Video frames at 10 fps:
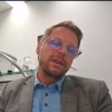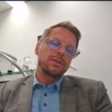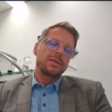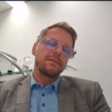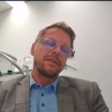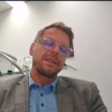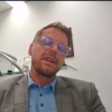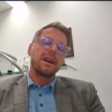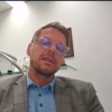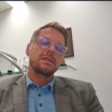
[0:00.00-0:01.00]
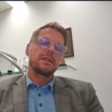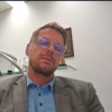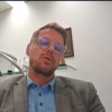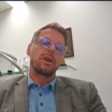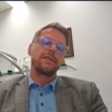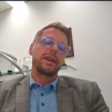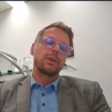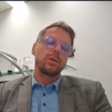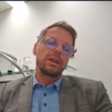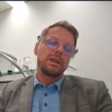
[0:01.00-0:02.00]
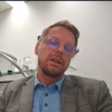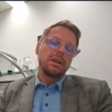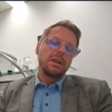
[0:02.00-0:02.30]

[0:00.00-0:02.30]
There's some fantastic private equity